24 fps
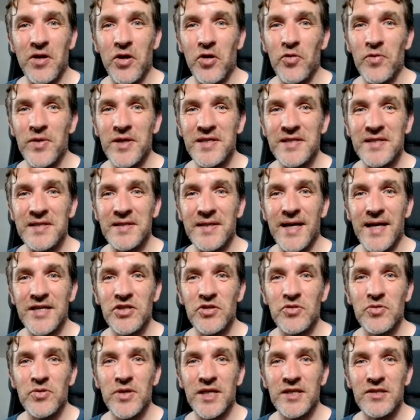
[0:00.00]
Always nice
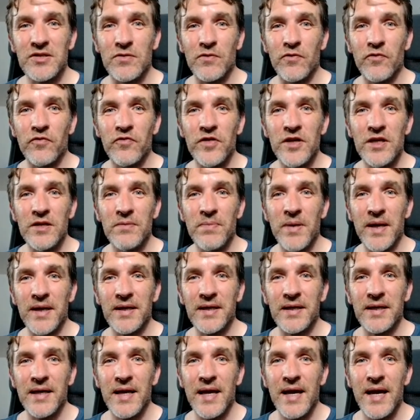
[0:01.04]
to get some feedback,
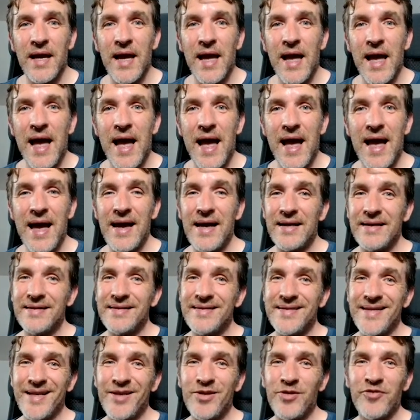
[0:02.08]

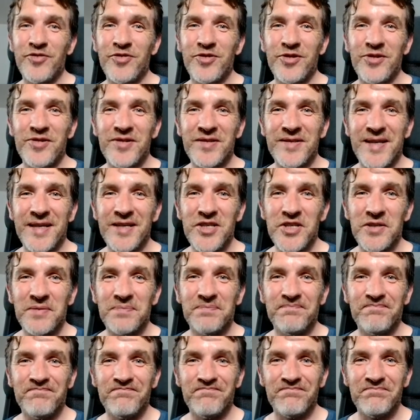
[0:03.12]
and thank you for your
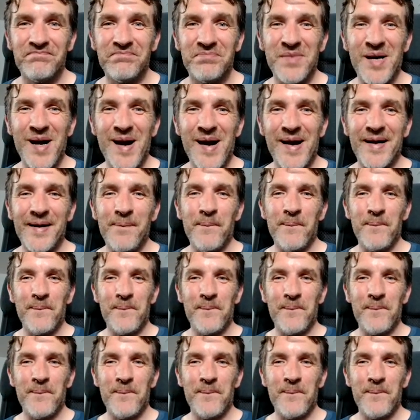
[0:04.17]
attention. Bye.